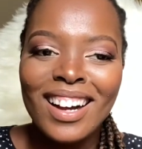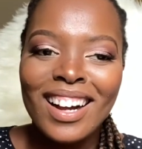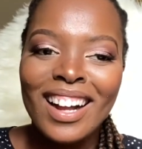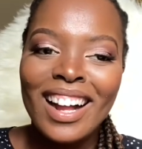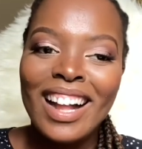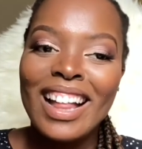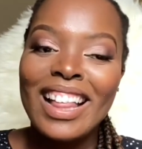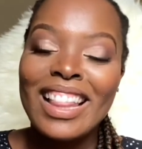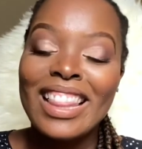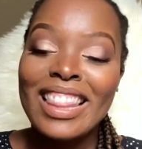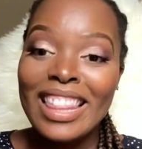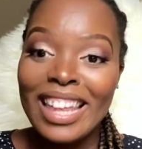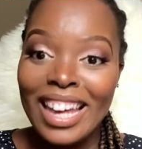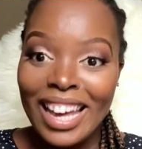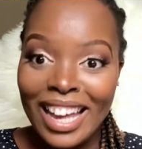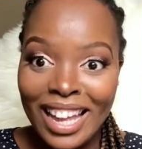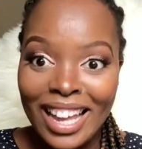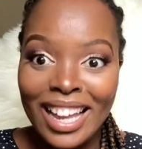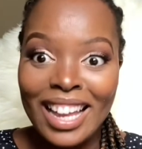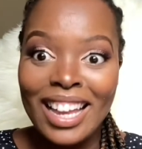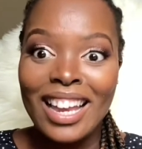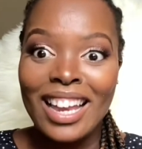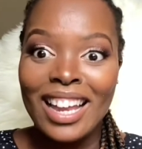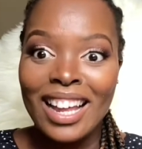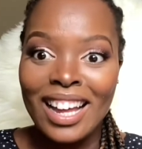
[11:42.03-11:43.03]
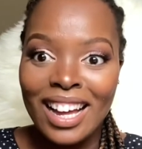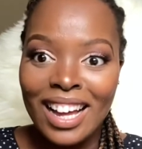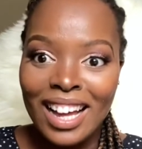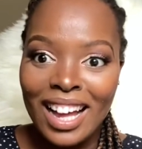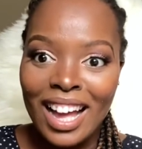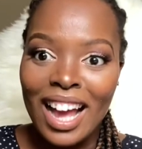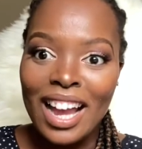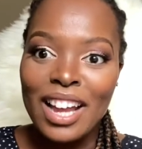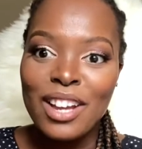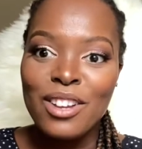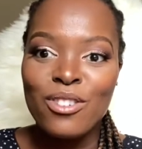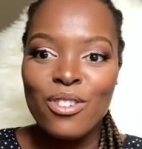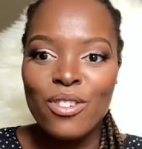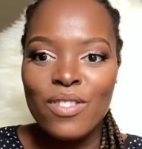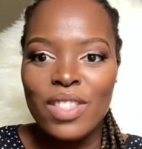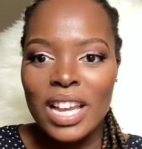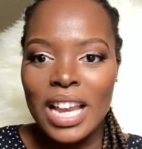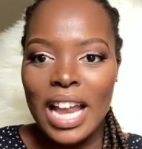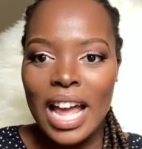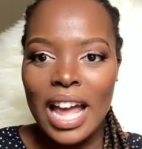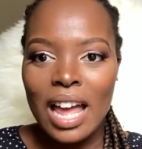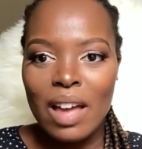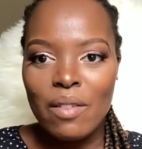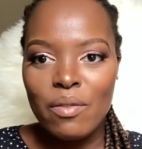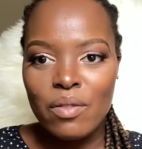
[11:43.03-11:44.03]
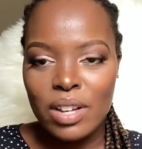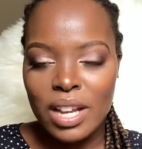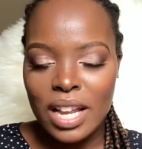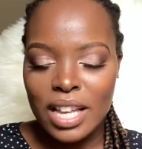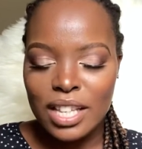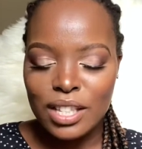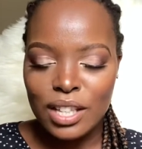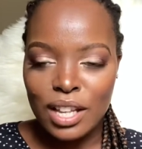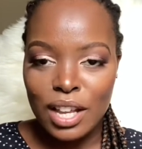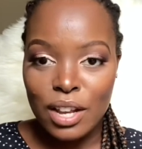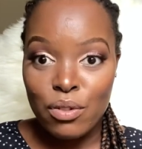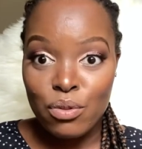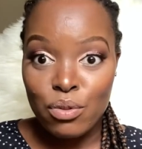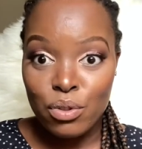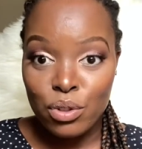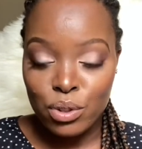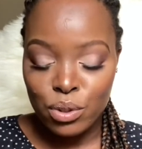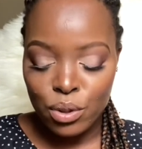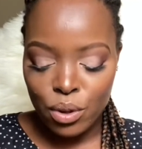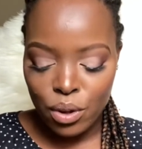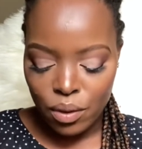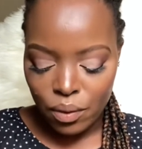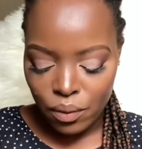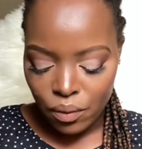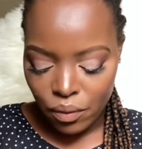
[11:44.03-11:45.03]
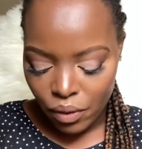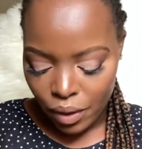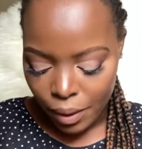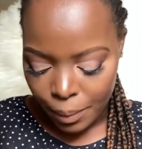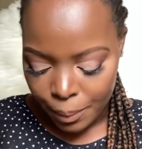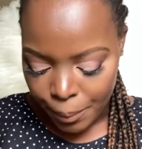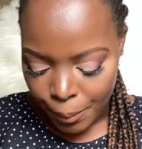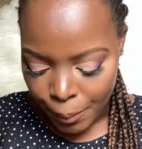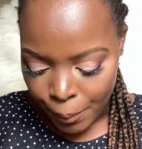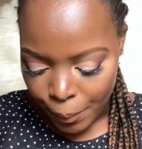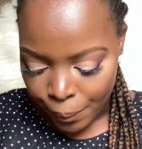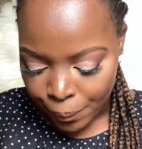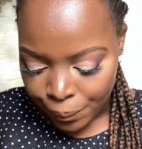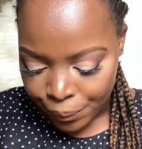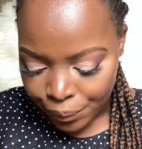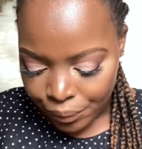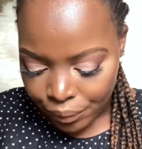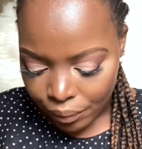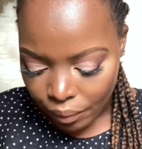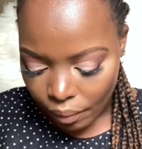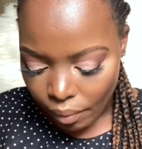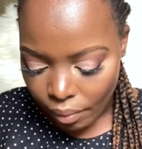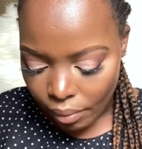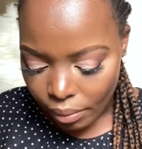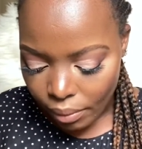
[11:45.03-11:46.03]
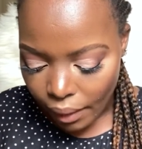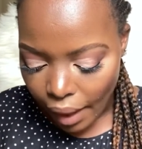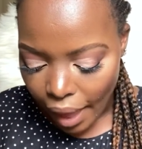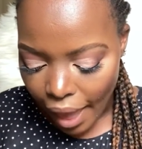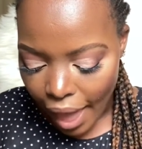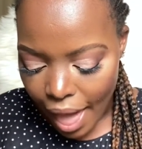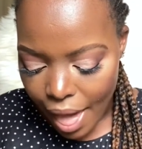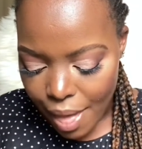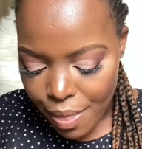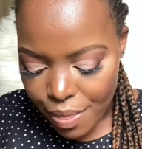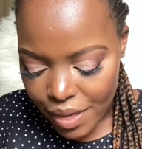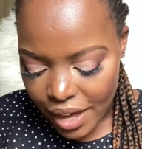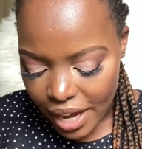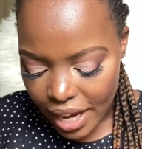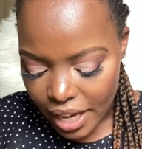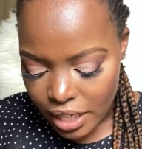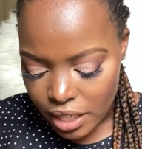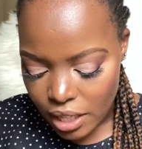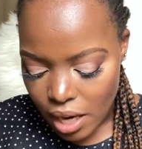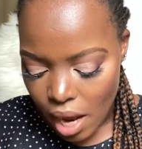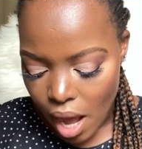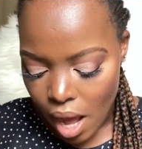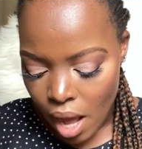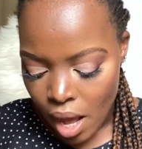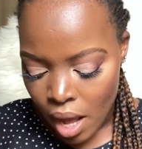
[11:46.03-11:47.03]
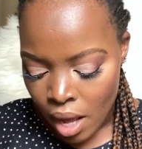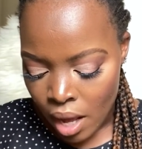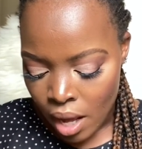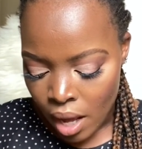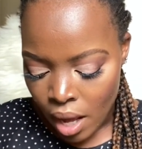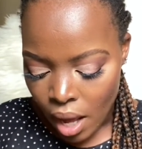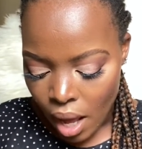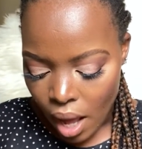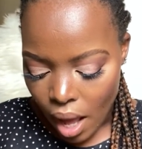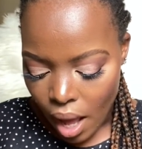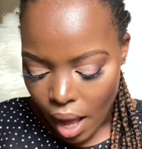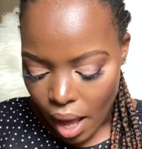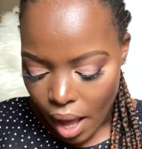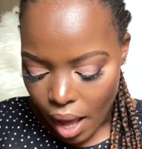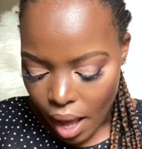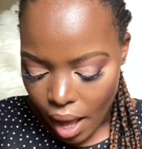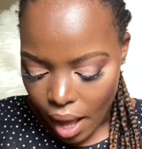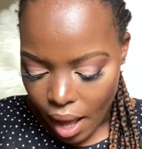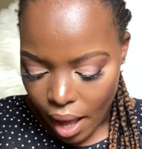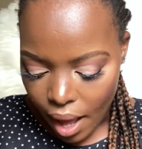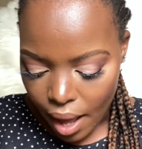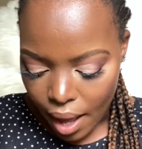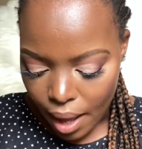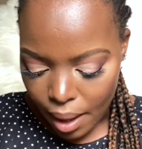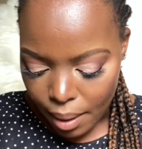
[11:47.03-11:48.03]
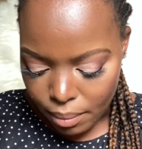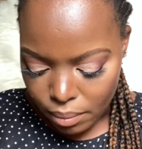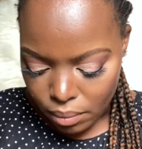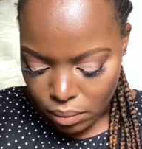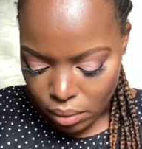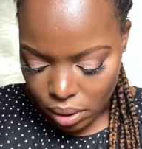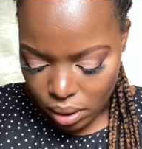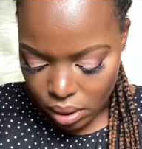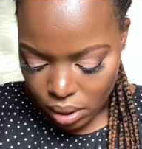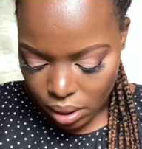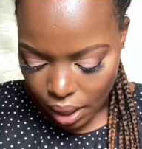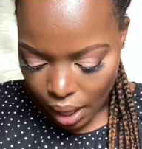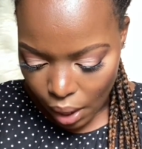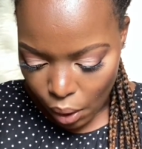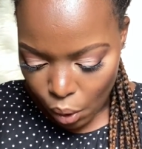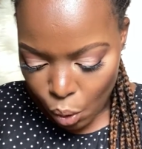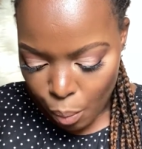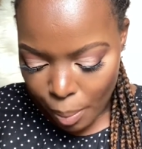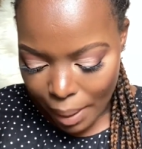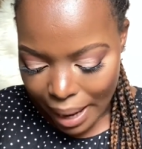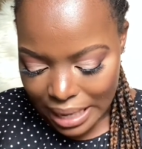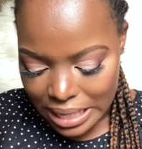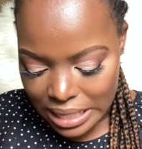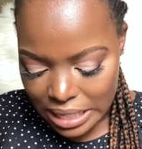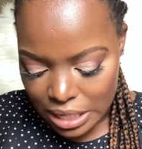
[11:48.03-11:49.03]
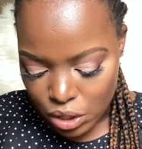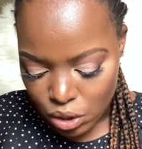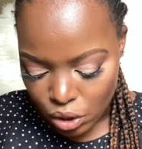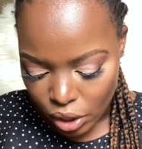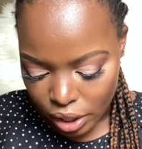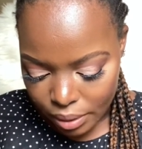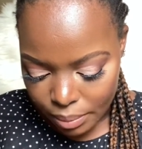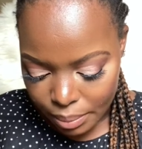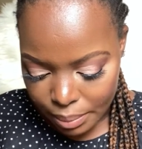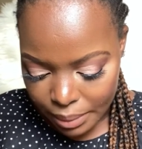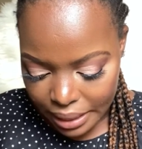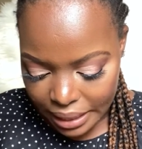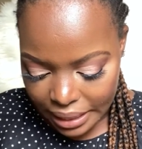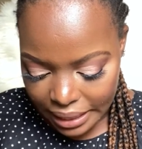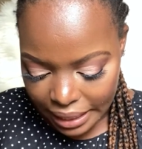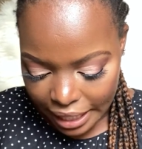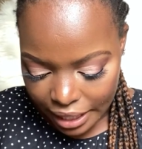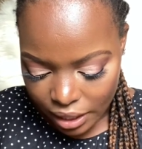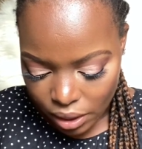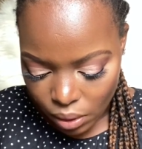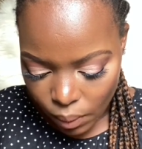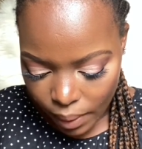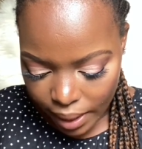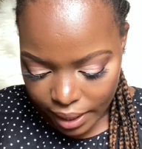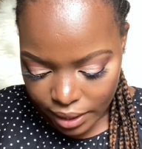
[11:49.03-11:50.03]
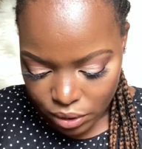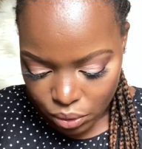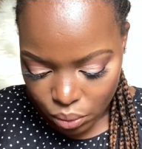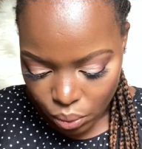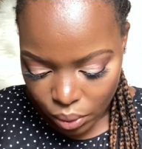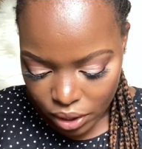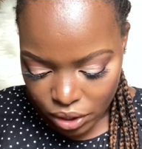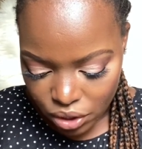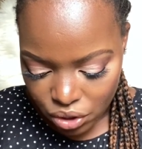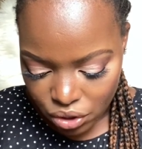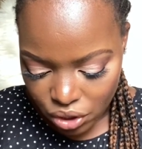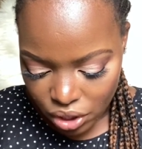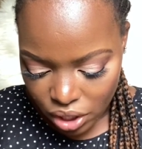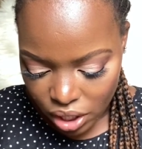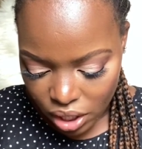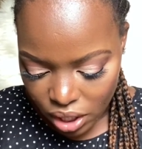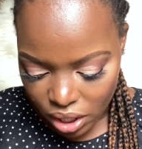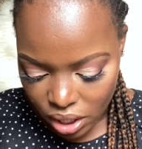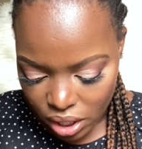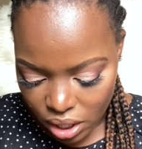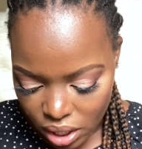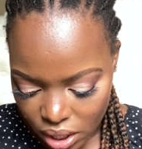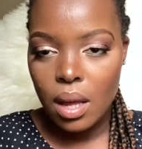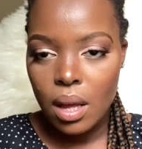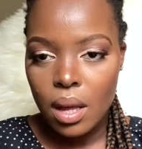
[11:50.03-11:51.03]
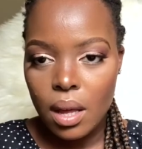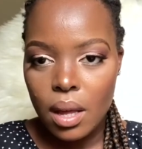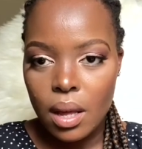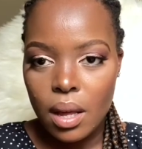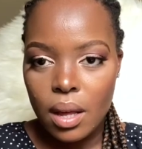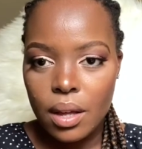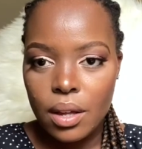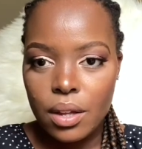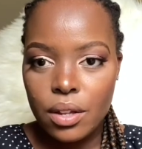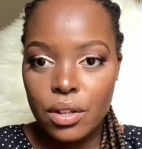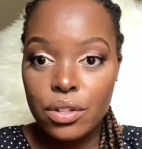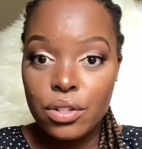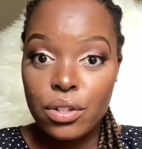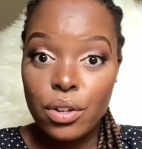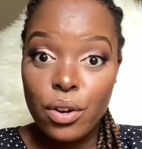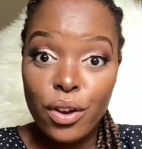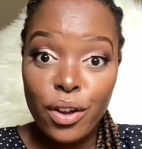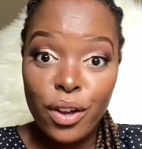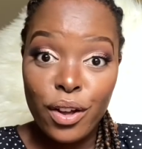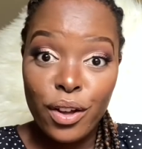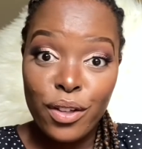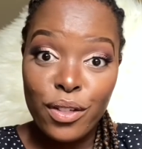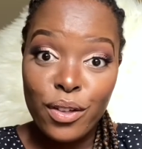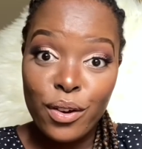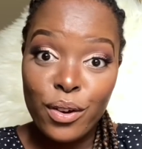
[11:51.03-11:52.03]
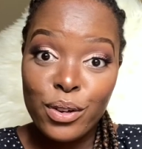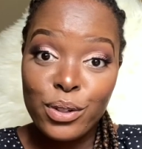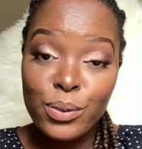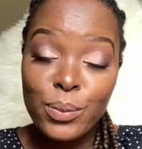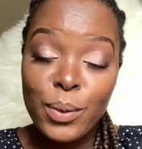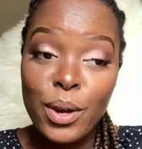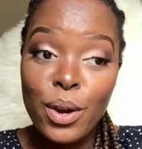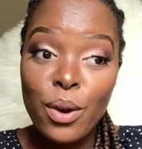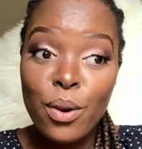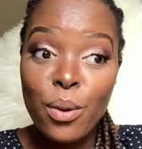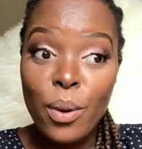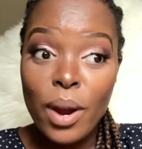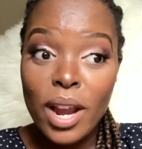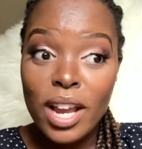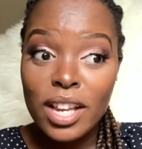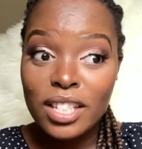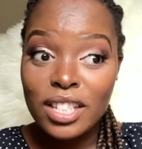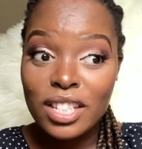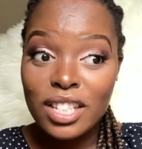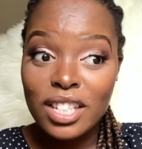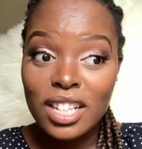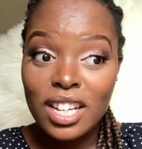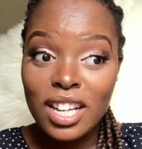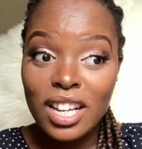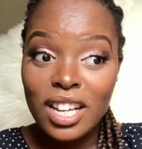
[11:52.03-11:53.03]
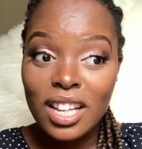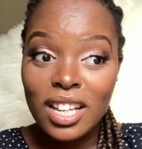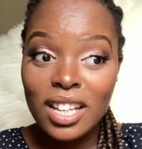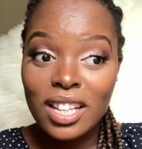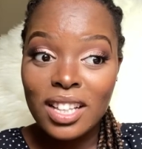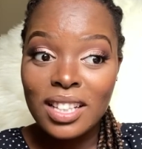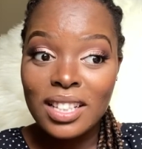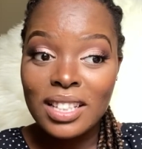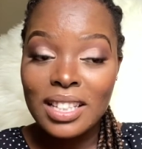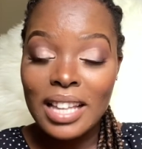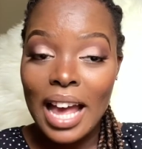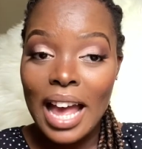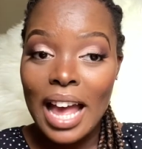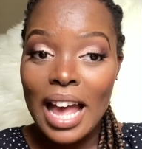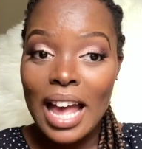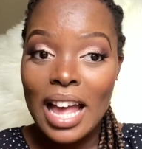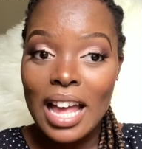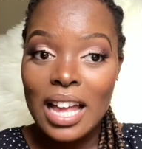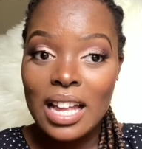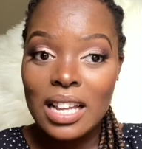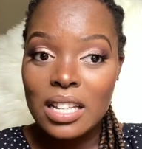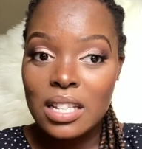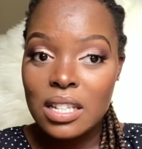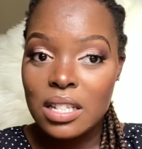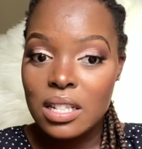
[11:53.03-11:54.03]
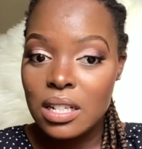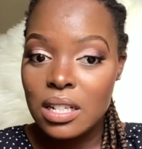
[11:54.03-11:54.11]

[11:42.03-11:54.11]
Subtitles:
then I know that I have it as a reserve. And then I hope I did not miss anyone's question. So those were your questions, and